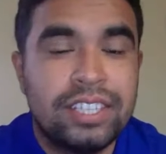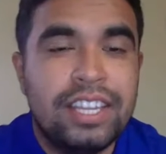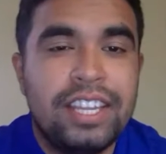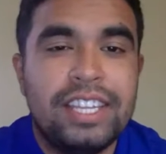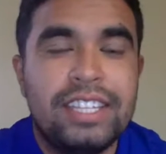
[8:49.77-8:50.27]

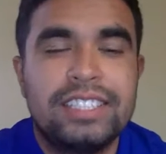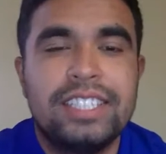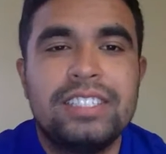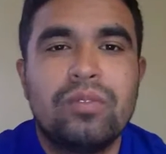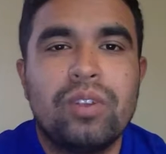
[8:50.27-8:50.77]
in a sense
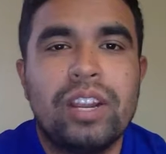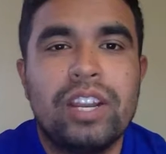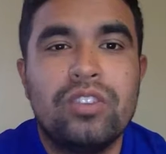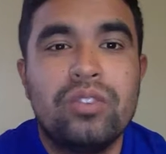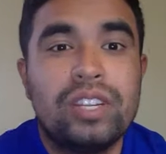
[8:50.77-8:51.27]
of where
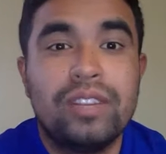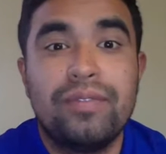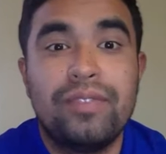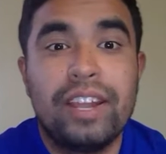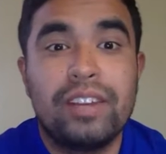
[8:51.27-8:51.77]
you can
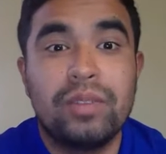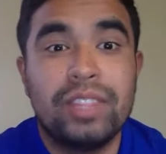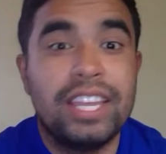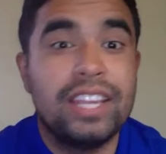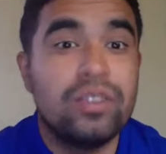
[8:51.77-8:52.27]
affect what
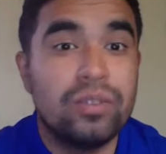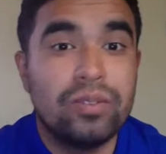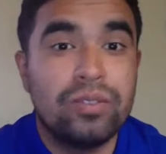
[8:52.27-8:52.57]
they do,